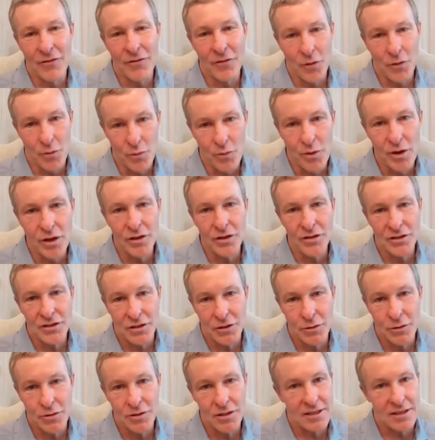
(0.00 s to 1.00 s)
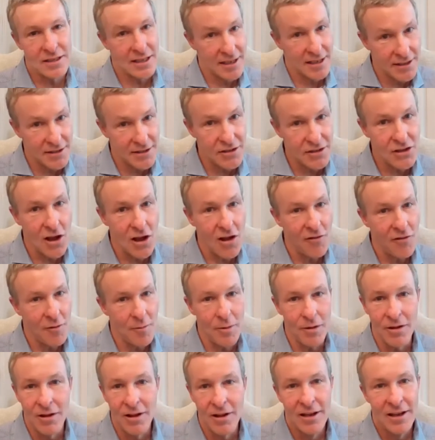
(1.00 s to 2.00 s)
for real solutions, it is
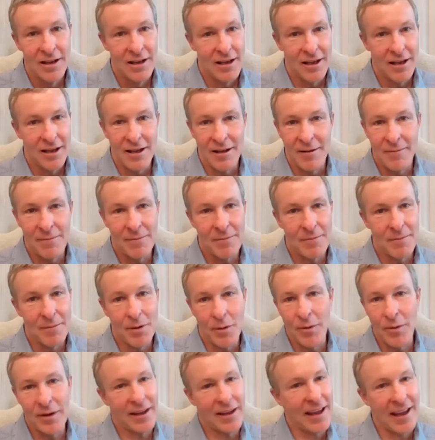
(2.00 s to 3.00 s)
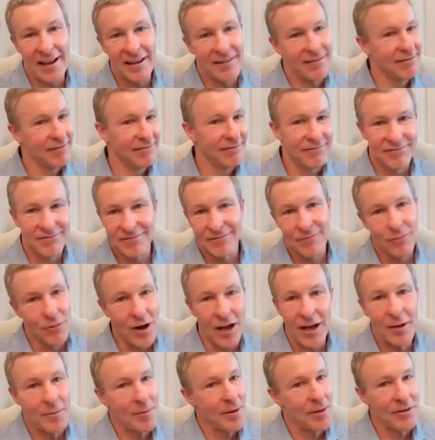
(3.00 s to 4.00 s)
solvable. But we're
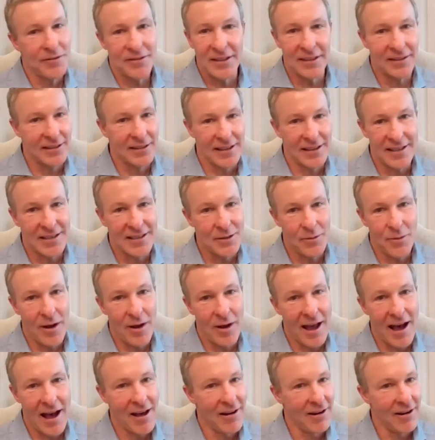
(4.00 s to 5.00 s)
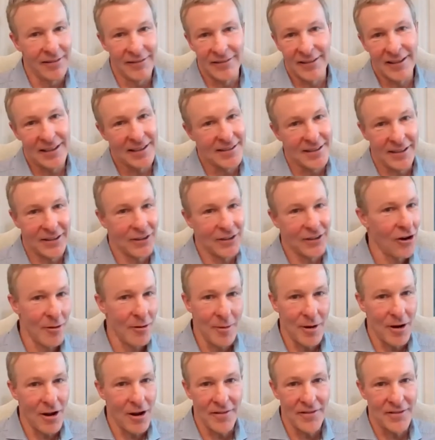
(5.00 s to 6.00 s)
not going to be able to take the easy way out on things like
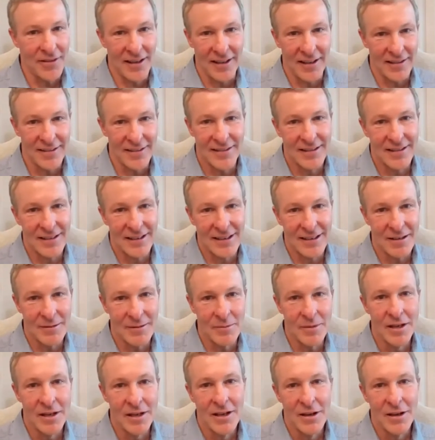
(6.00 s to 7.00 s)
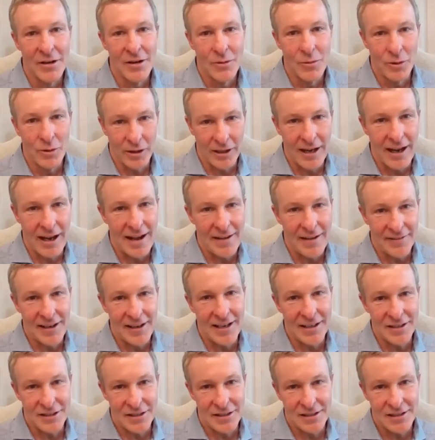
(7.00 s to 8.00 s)
carbon offsets. We're going to have
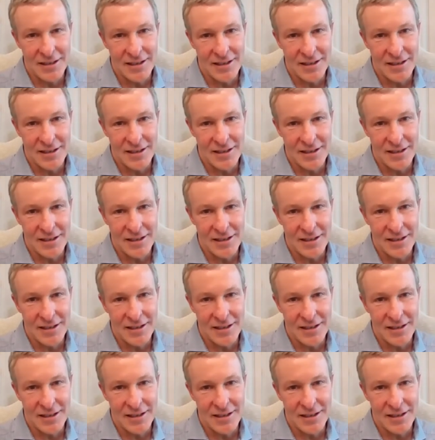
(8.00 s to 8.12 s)
to actually